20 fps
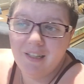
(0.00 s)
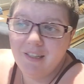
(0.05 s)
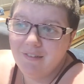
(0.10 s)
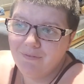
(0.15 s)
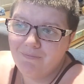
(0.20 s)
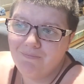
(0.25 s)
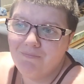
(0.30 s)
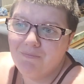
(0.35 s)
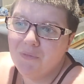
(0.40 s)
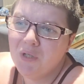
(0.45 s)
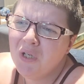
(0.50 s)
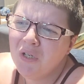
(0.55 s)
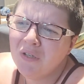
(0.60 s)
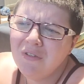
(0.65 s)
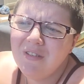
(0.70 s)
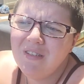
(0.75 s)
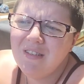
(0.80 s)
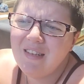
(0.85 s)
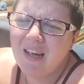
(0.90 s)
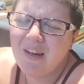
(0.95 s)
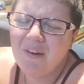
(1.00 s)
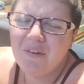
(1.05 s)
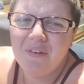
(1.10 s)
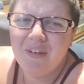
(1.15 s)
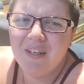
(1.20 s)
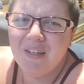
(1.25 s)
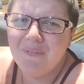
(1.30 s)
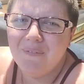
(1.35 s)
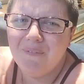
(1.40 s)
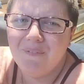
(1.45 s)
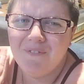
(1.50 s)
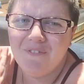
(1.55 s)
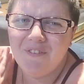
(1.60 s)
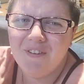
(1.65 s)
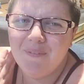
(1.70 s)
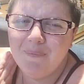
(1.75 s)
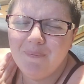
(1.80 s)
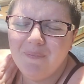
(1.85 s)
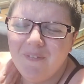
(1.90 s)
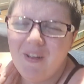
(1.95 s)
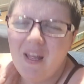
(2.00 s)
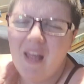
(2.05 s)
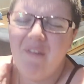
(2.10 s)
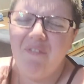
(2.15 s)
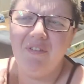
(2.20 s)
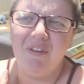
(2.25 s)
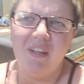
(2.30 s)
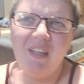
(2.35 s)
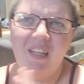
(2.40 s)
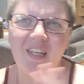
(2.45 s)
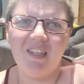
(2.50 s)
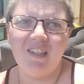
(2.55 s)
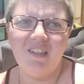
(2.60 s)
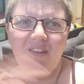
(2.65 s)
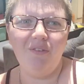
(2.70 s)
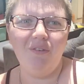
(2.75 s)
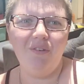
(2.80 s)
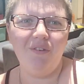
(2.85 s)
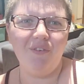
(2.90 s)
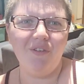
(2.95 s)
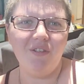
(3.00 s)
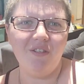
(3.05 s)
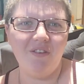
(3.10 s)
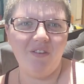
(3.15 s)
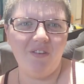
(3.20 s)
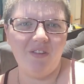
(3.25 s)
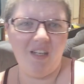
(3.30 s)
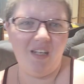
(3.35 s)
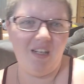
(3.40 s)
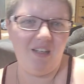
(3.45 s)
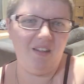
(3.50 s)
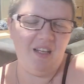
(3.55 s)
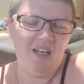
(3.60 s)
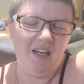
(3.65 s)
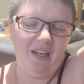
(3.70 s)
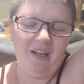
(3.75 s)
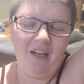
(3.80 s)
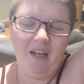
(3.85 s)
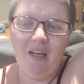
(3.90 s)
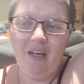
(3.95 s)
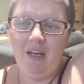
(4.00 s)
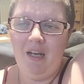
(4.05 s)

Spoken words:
It turns out it felt like a universal thing, like